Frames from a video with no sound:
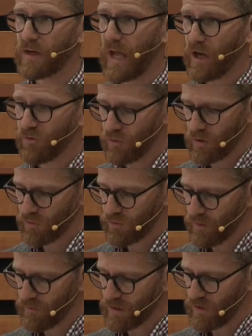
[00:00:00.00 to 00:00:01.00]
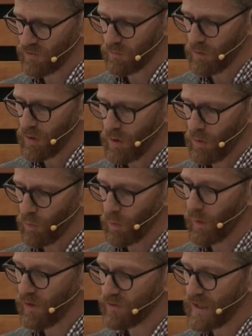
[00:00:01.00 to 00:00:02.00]
that national conservatism will
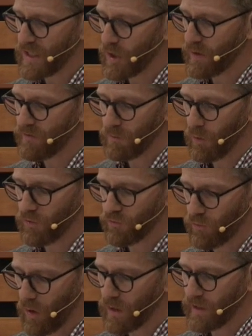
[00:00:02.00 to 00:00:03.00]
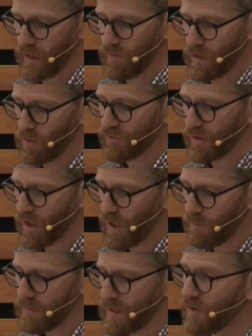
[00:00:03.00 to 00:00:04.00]
resonate here even more strongly in the years to
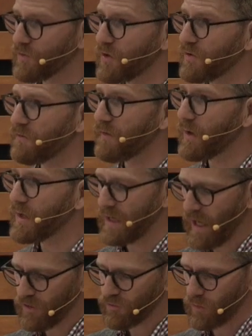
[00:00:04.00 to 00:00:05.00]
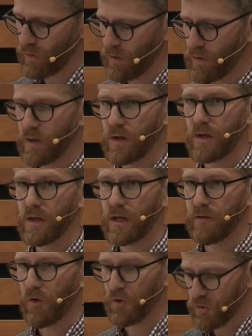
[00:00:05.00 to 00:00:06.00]
come because it is a very natural,
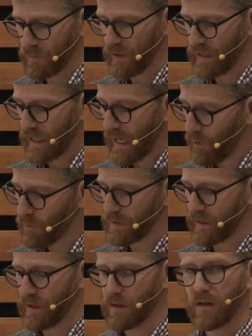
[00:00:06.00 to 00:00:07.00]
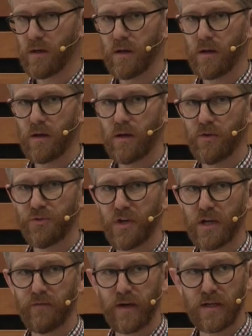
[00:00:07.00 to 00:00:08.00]
if ultimately cowardly,
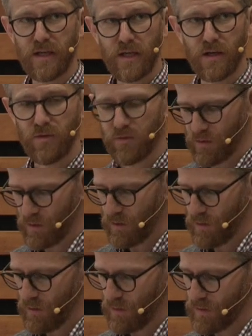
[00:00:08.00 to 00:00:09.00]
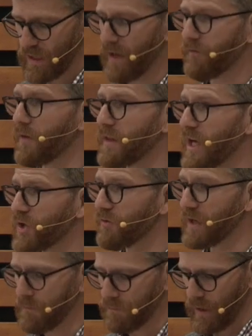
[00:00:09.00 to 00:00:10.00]
set of ideas to have on the edge of
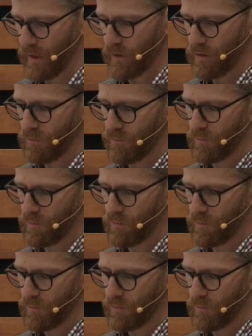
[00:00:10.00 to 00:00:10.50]
an empire